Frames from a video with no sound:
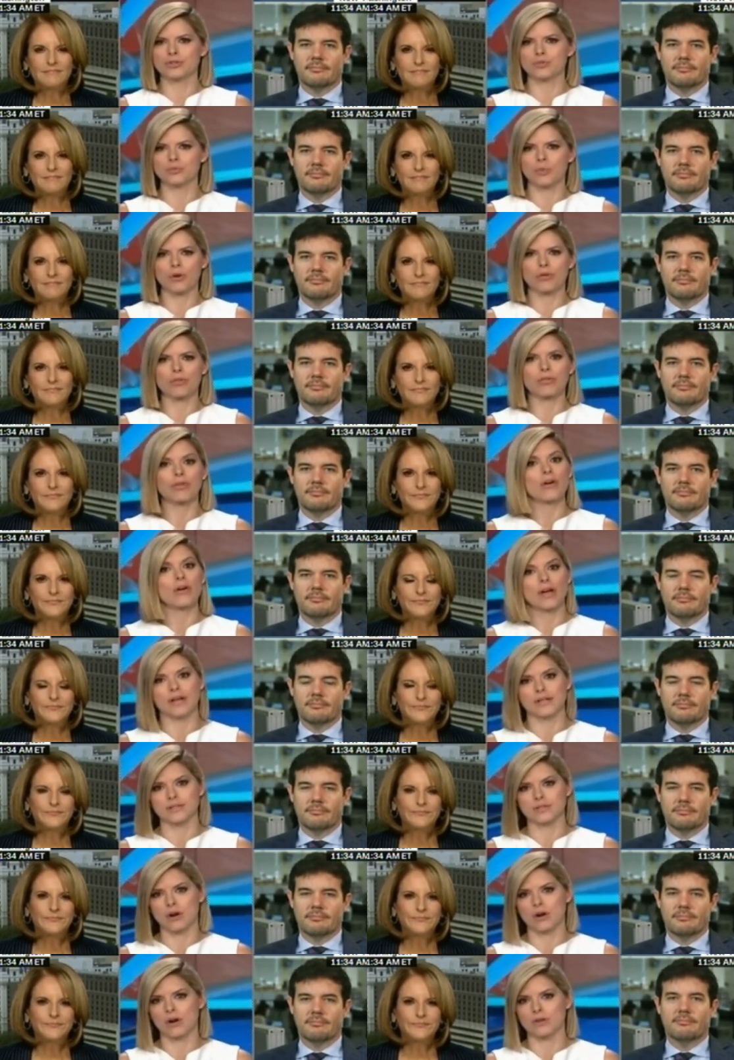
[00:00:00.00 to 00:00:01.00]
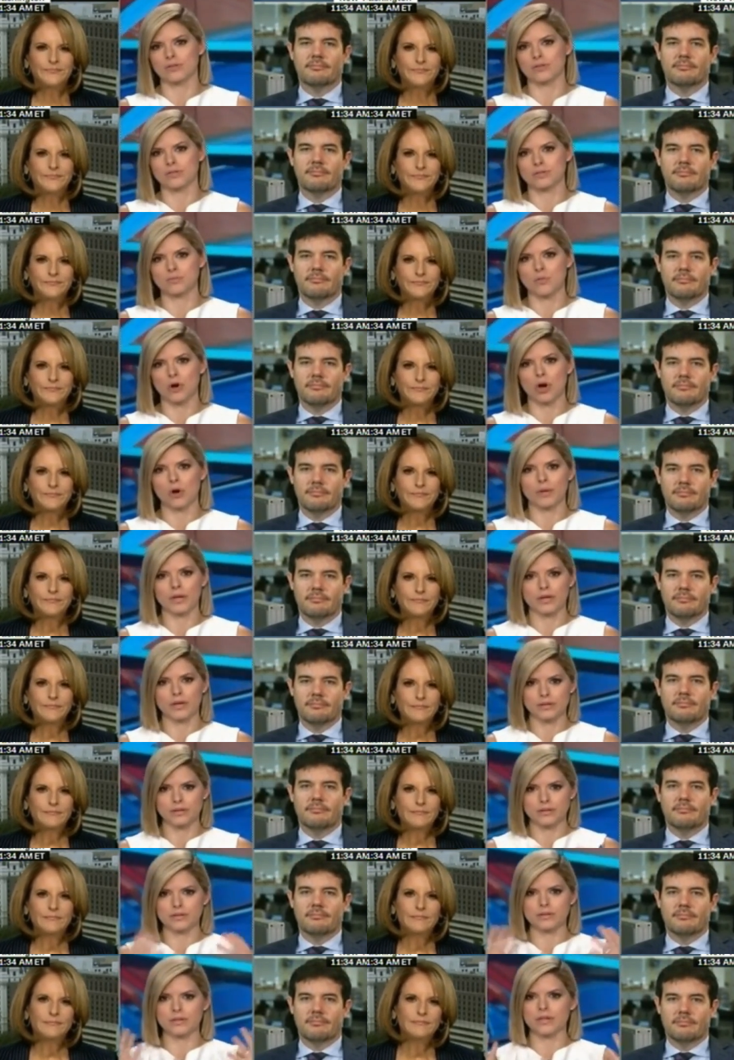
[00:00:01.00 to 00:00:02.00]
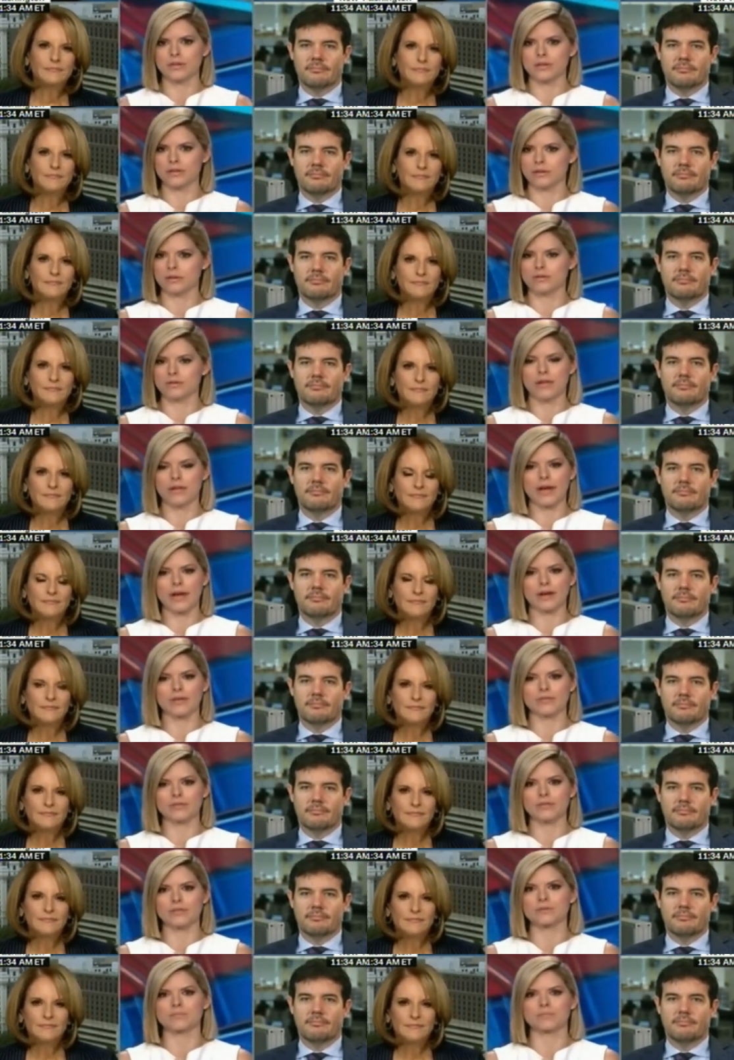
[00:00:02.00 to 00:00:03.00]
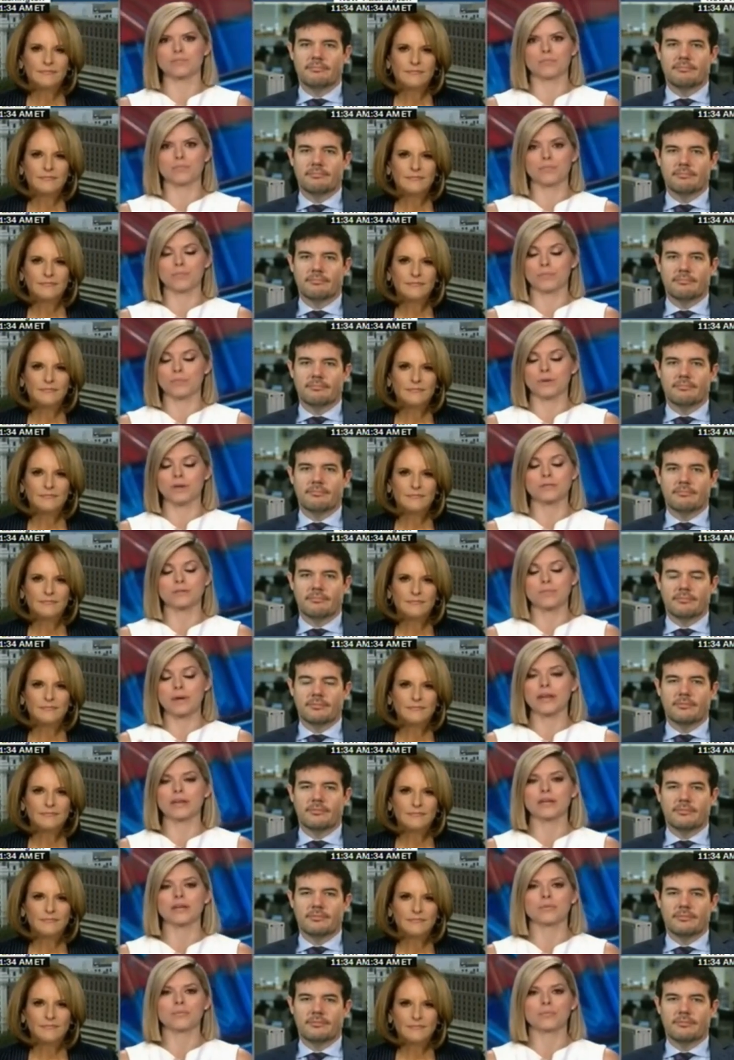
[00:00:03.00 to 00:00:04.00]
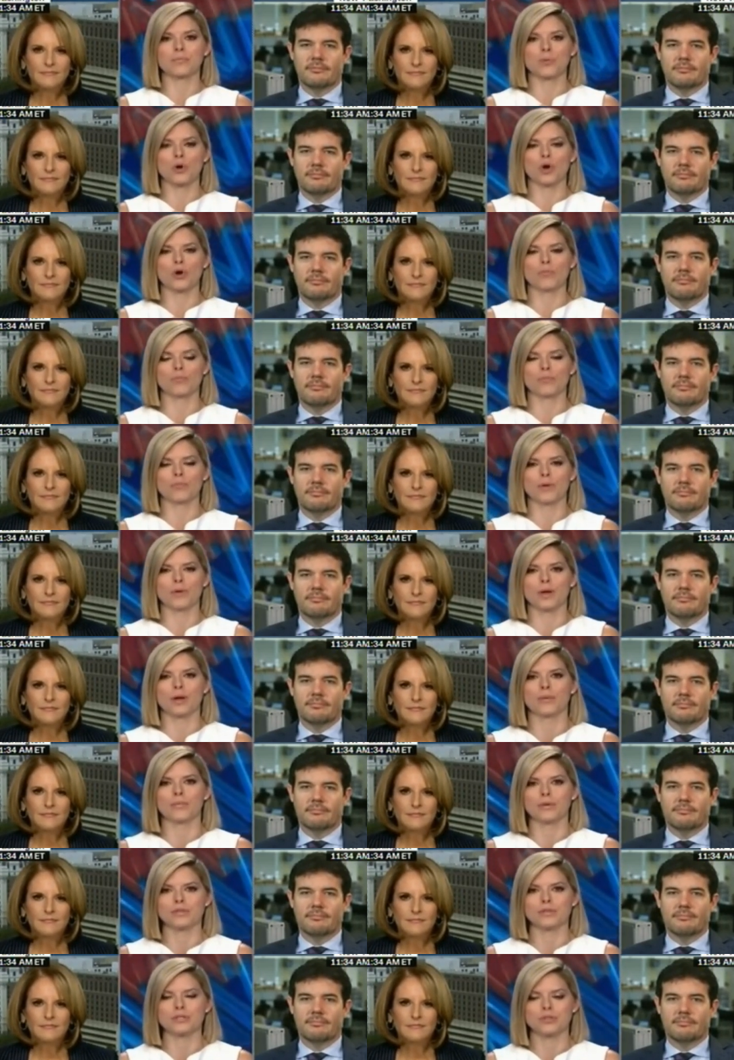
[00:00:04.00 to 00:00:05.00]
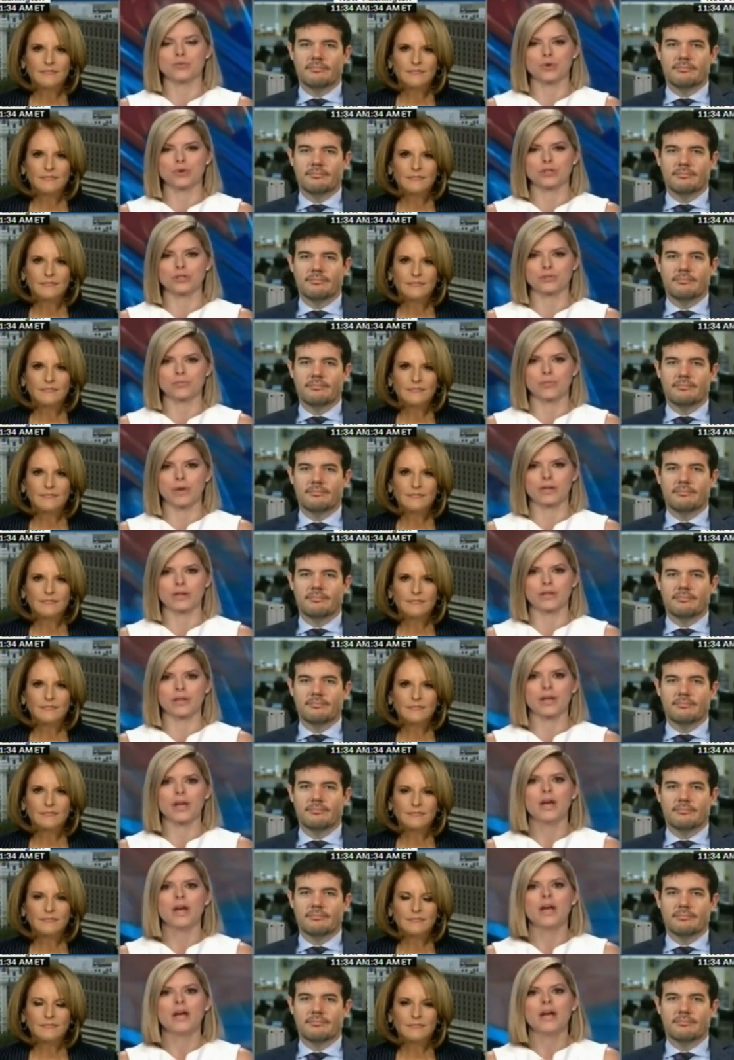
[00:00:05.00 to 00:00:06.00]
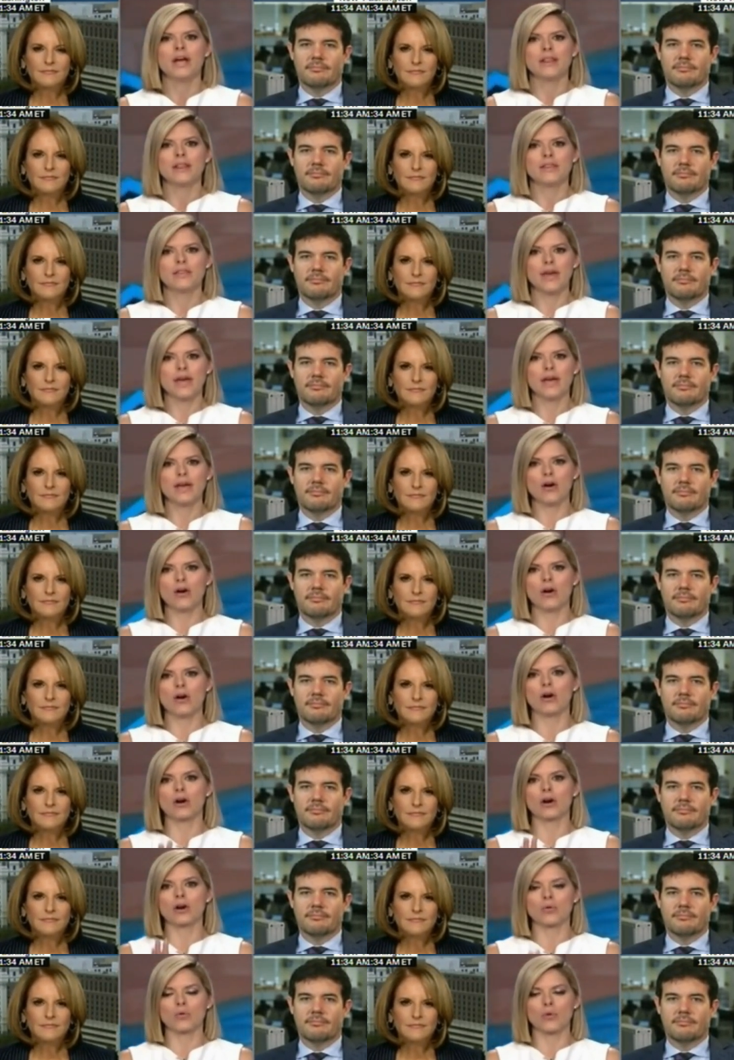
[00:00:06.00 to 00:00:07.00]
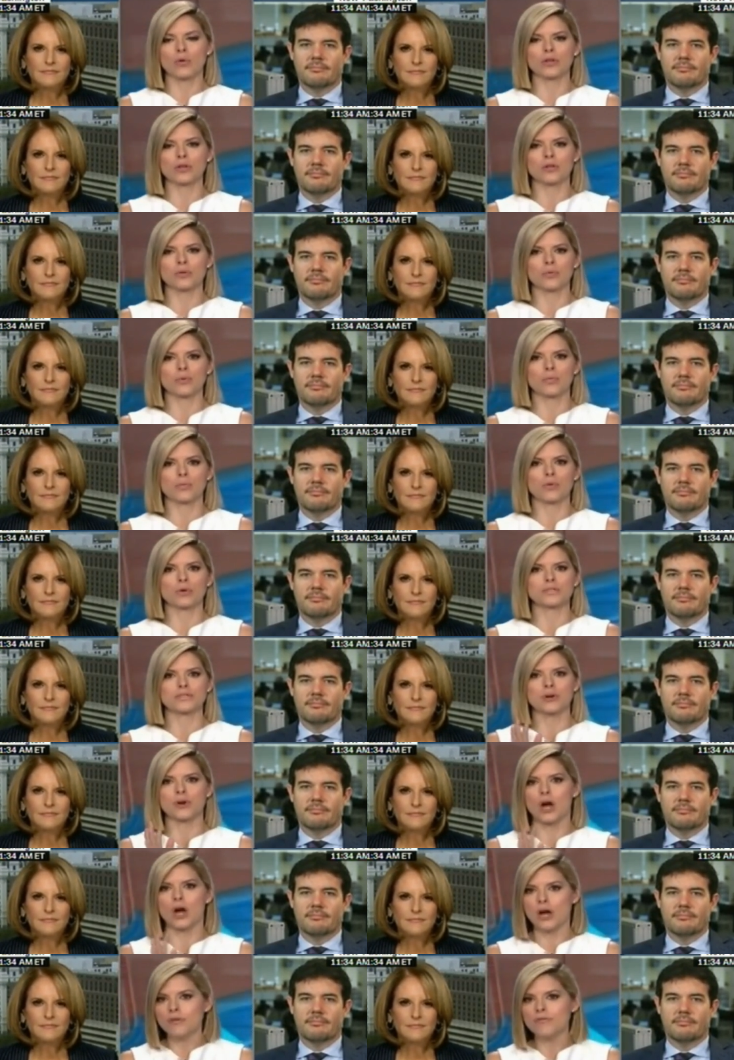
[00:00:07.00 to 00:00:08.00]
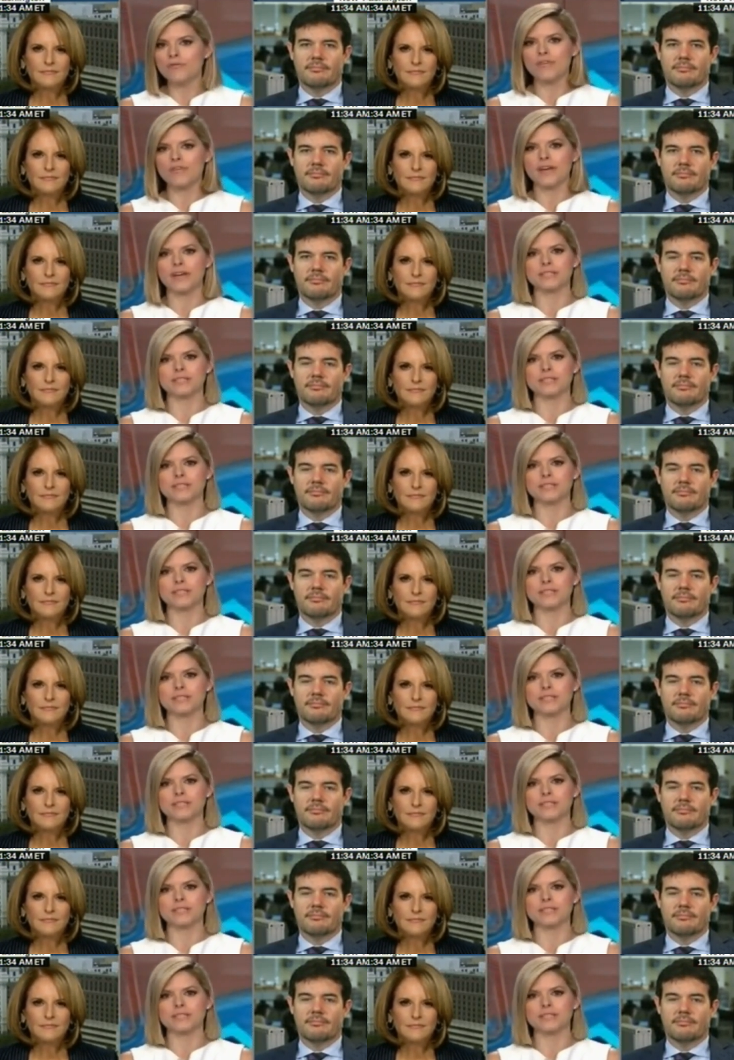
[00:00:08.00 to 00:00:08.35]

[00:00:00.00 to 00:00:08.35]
Speaker 1: where their heads are at this moment in, in light of this expanding probe um, into the Russian meddling. They are, according to the reports, they're unfazed